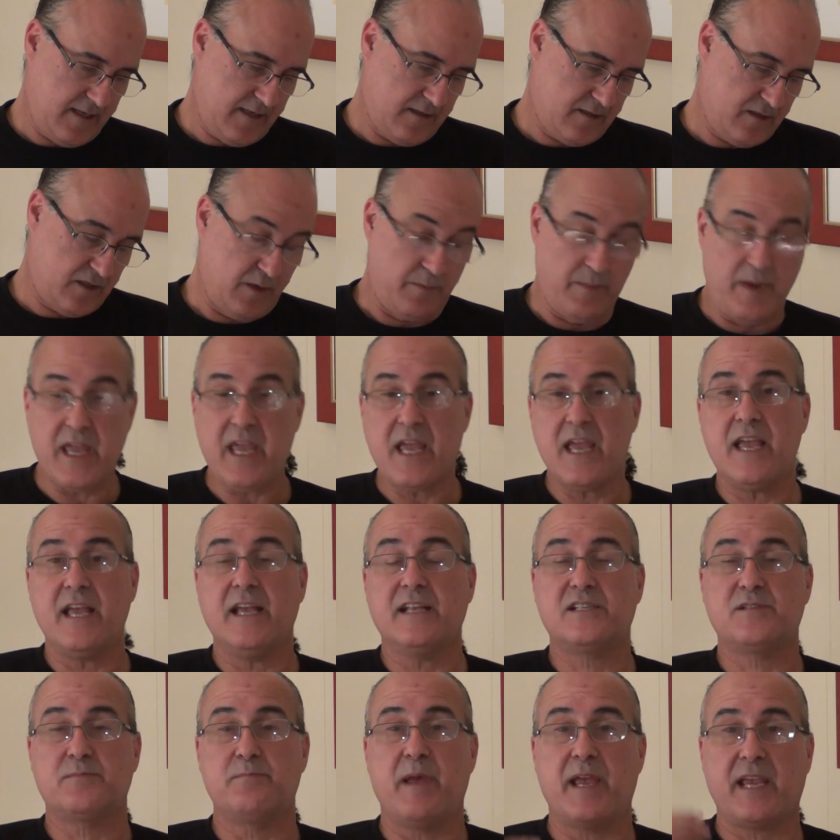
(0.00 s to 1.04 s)
to me,
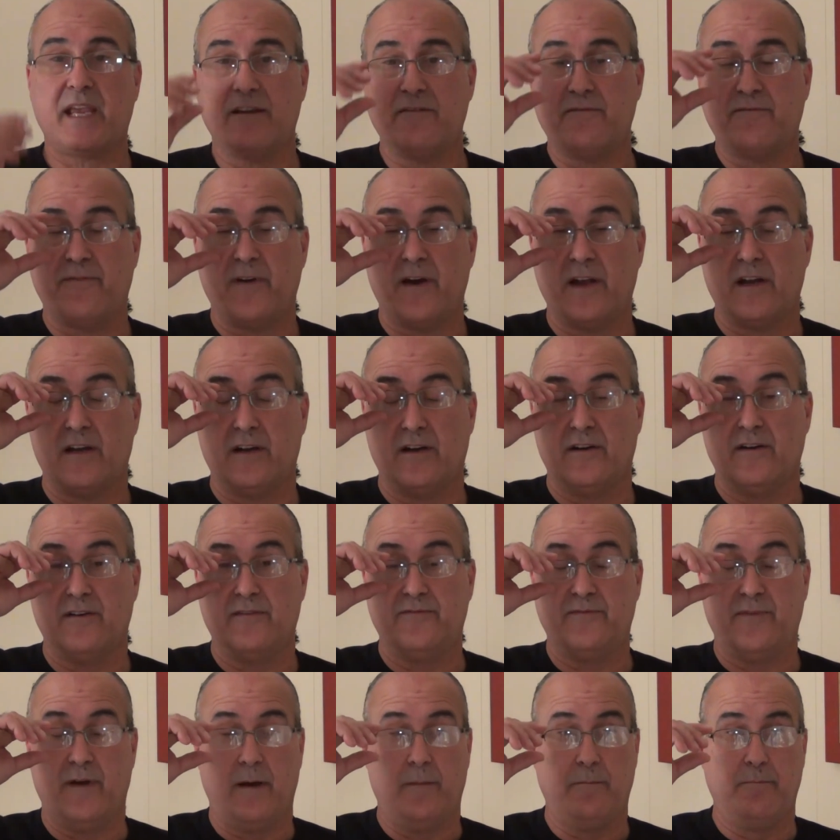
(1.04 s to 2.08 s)
it's making fun
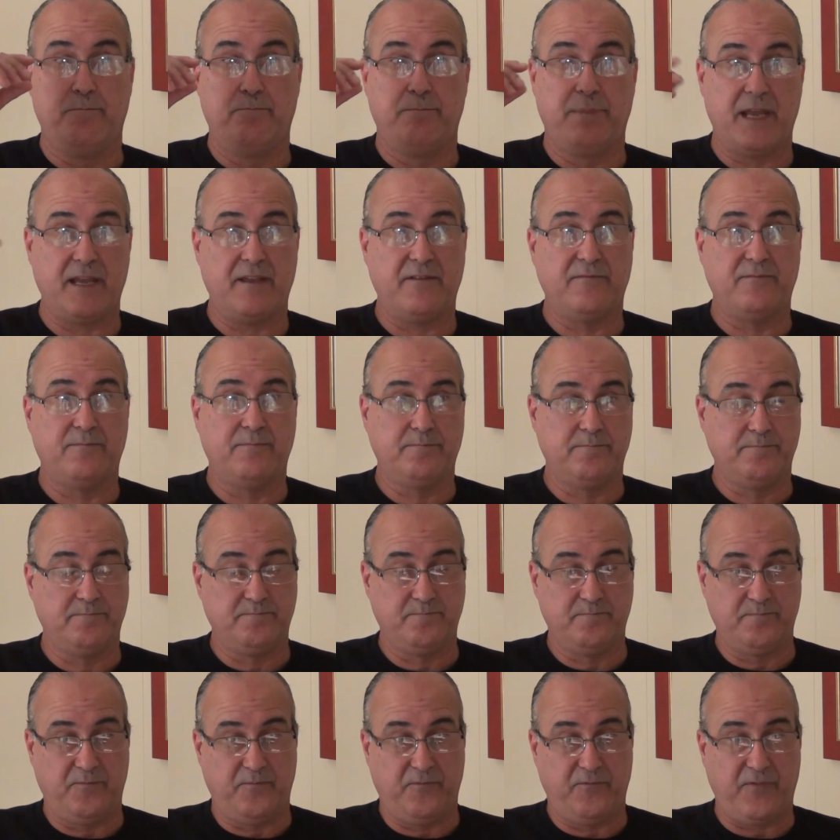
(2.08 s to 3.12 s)
of big,
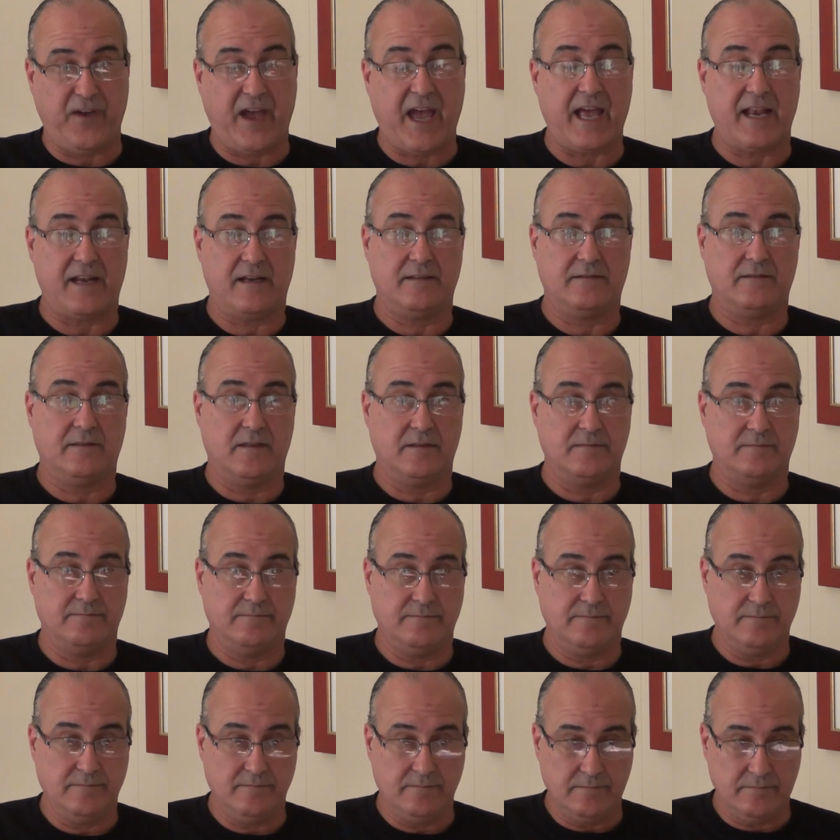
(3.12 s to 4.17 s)
fat,
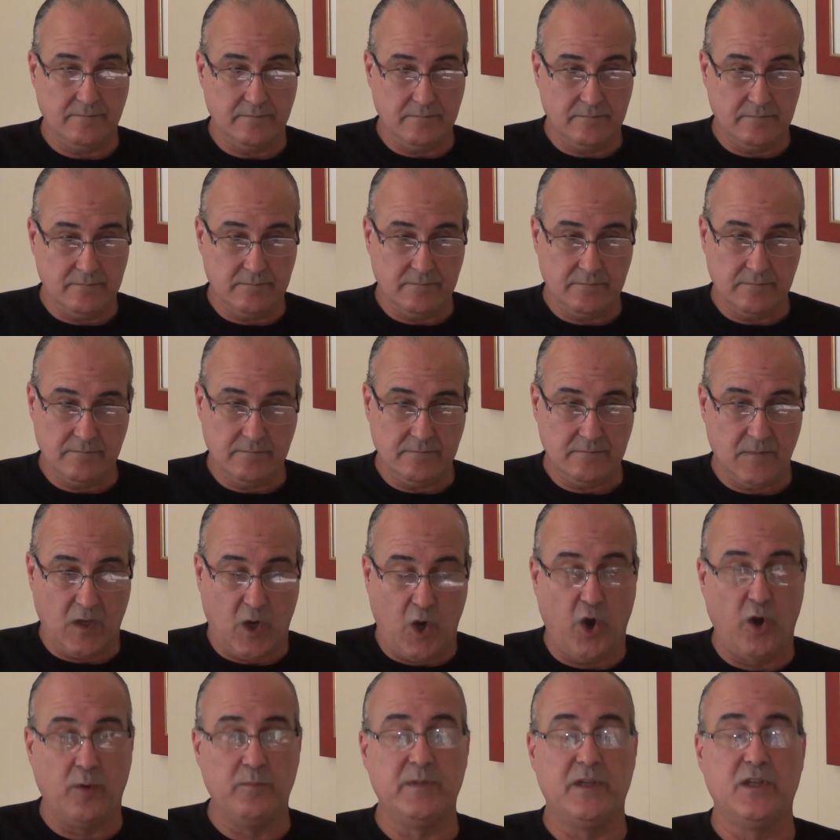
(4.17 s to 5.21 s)

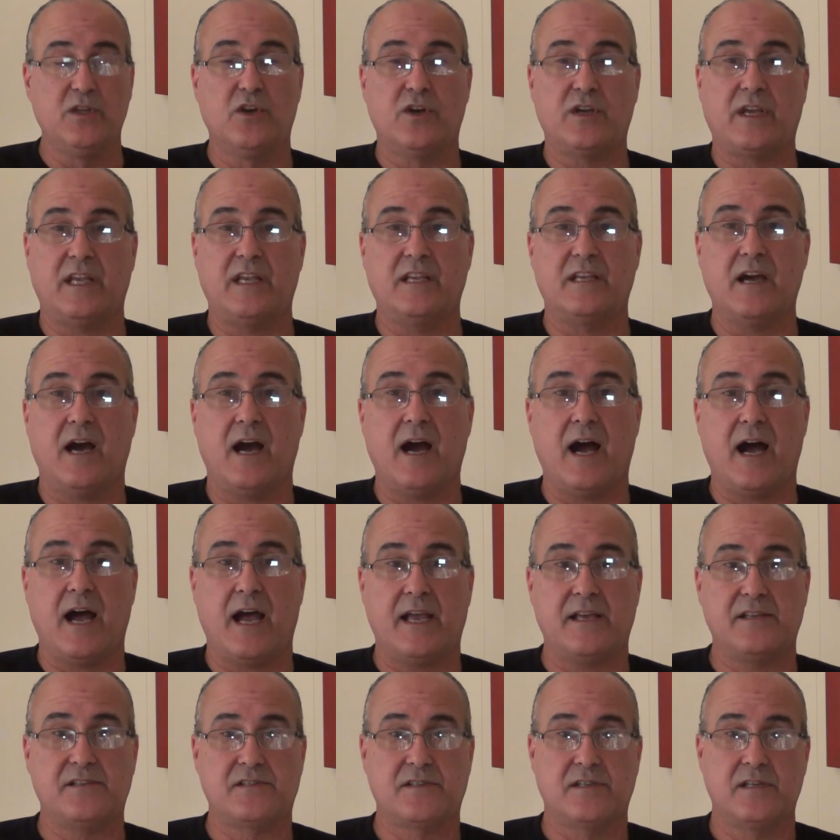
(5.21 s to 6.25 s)
homely-looking
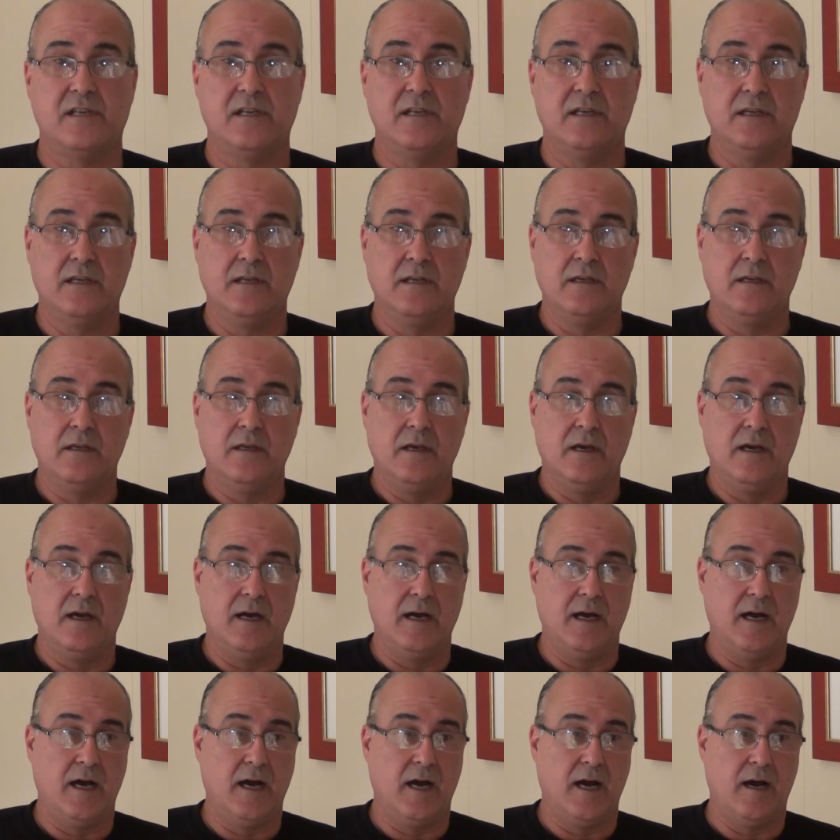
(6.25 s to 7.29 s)
guys
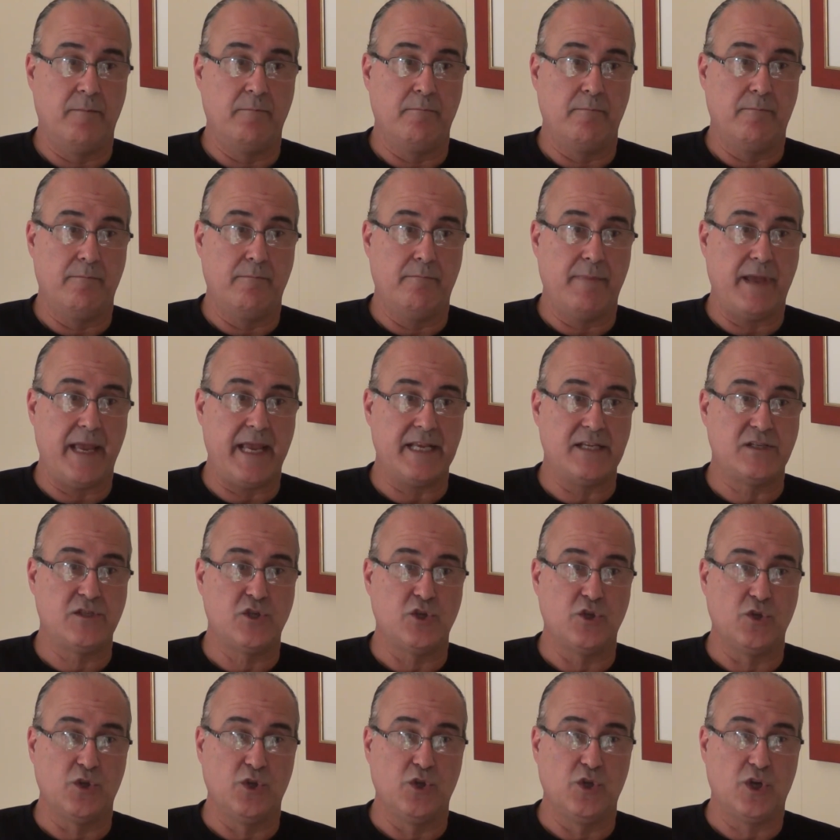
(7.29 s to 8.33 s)
made
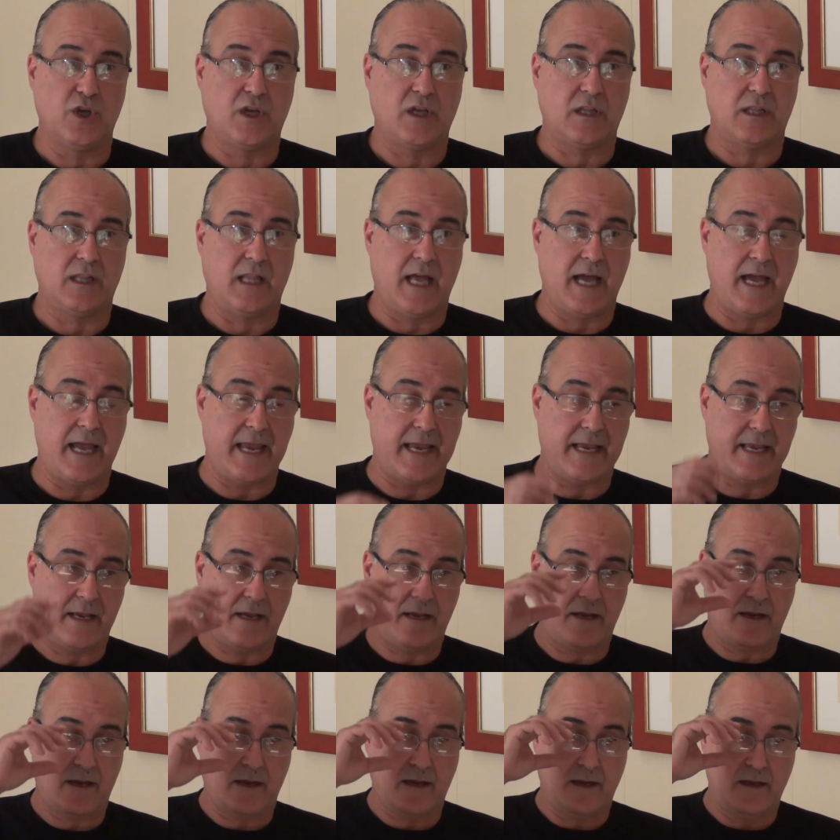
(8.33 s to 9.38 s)
to look like
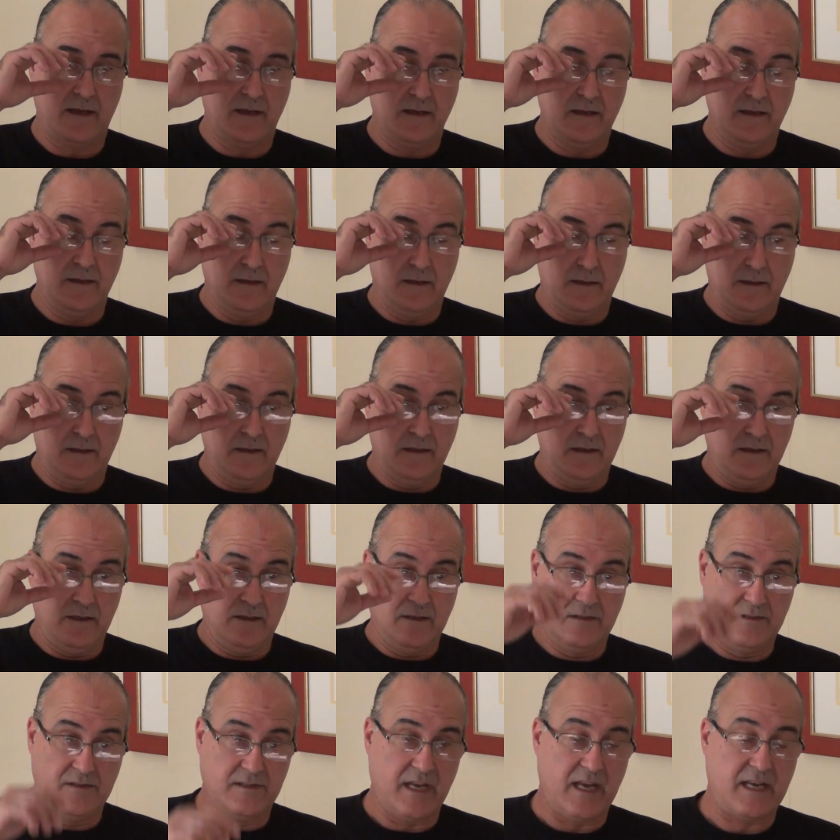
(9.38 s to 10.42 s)

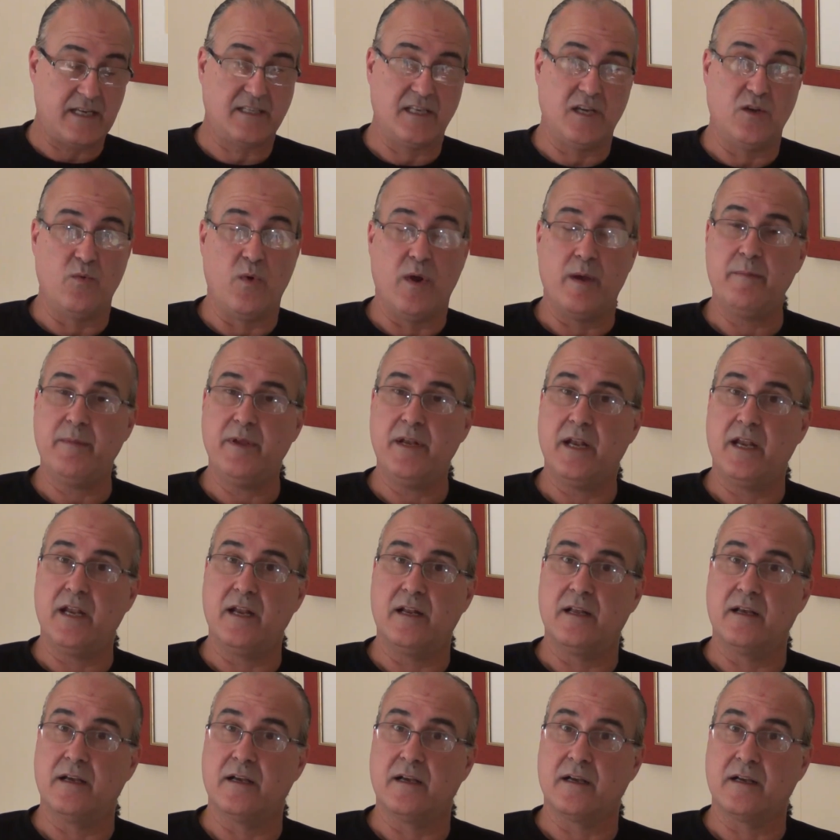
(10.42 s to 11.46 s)
sexy women in
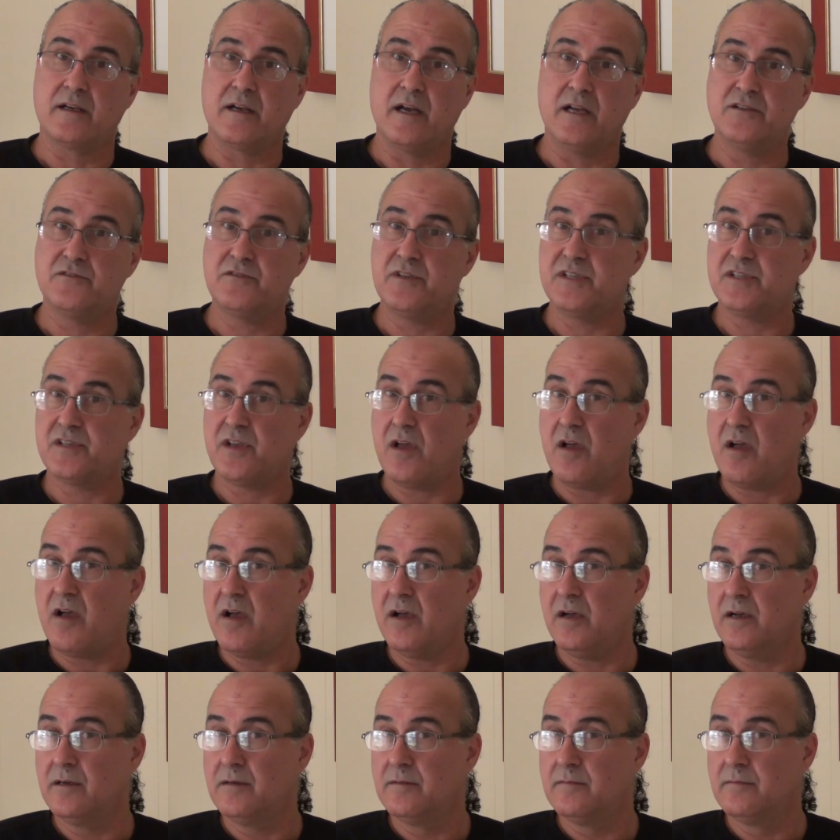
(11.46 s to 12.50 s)
a country song.
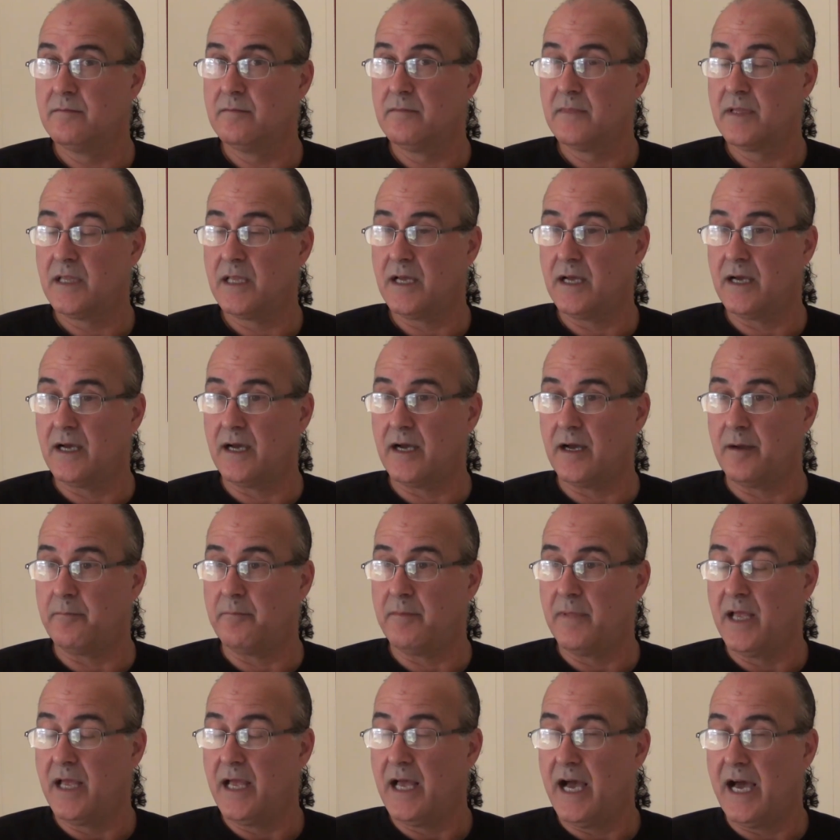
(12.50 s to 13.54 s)

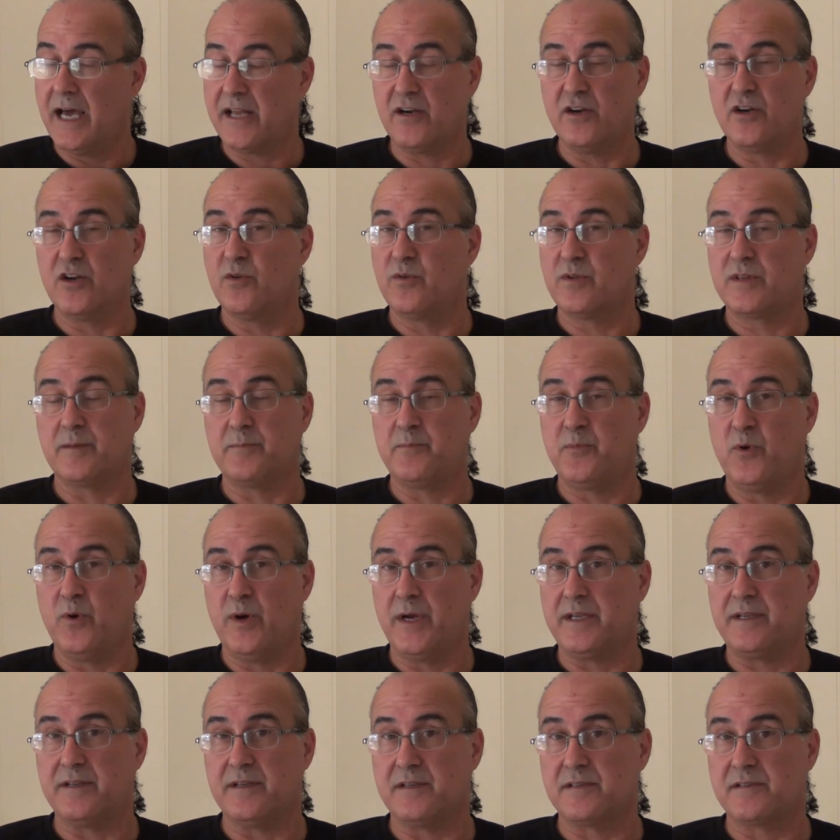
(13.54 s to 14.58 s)
I don't know what the
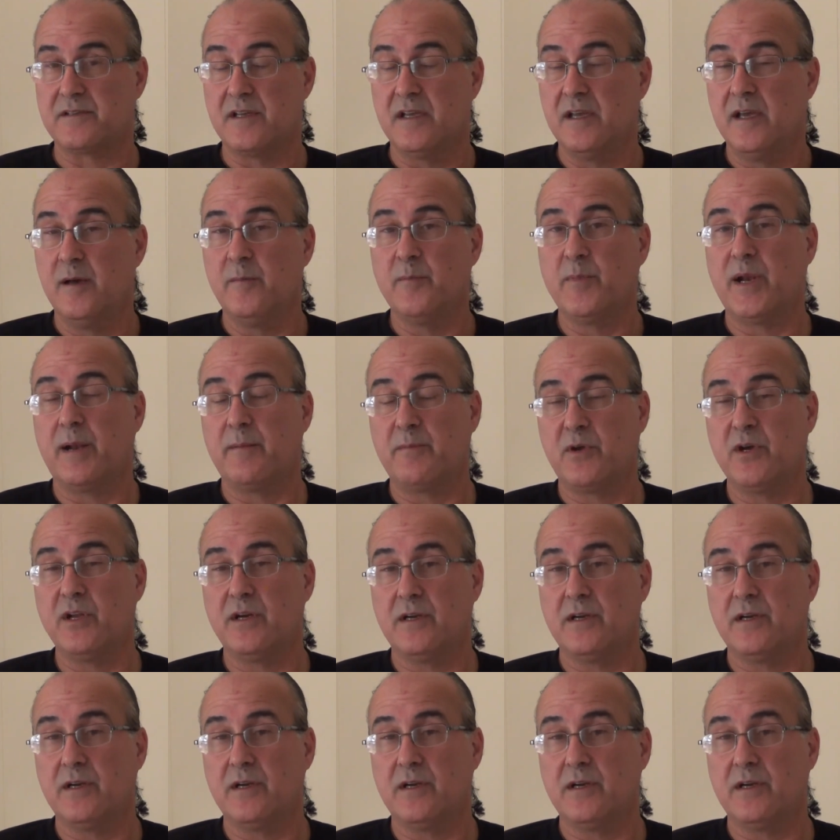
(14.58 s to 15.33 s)
point is, but